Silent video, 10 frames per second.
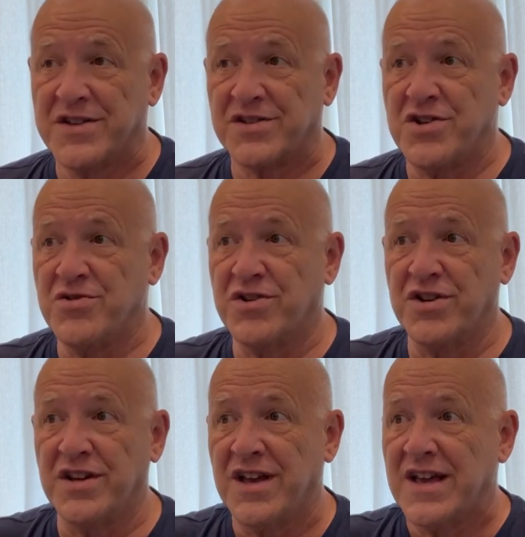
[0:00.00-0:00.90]
So you
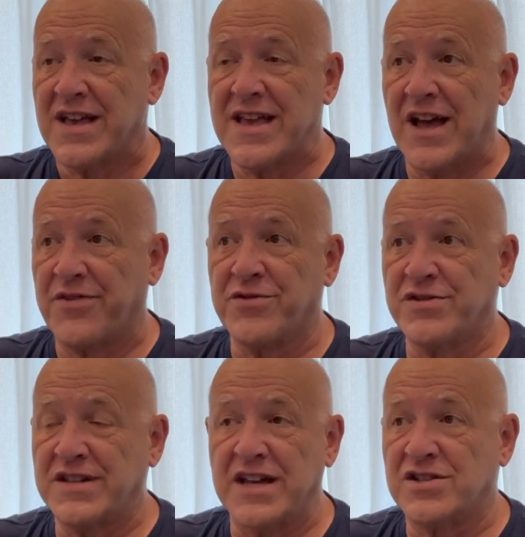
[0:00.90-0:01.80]
could get
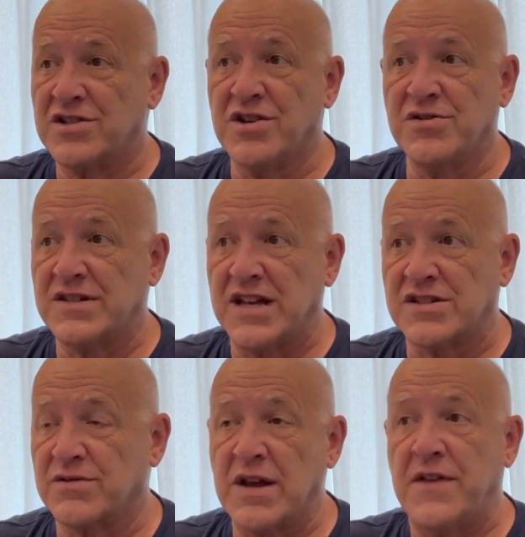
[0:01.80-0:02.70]
through stage 2,
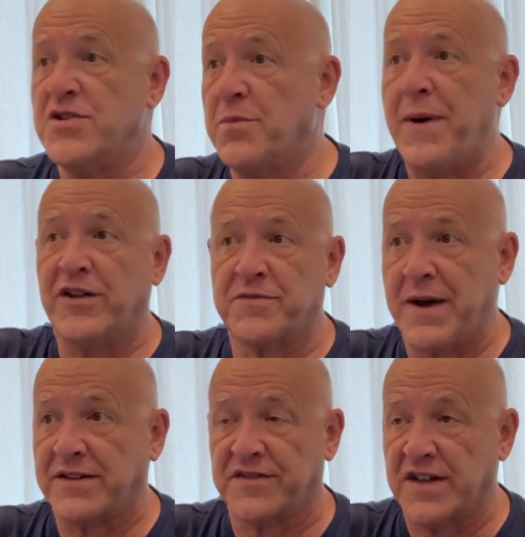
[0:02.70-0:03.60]
stage 3, and then you bounce
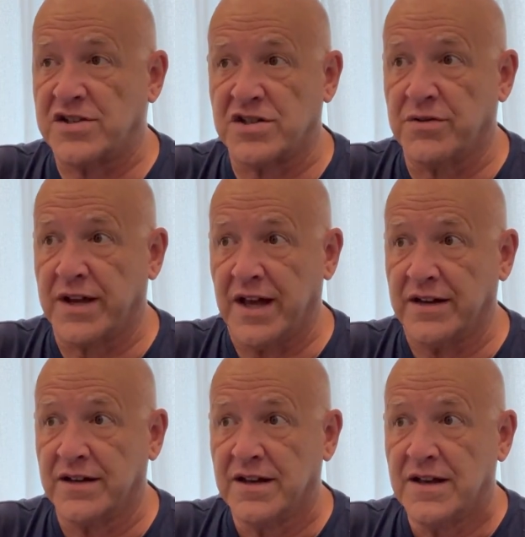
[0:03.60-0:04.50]
back to stage 2 again.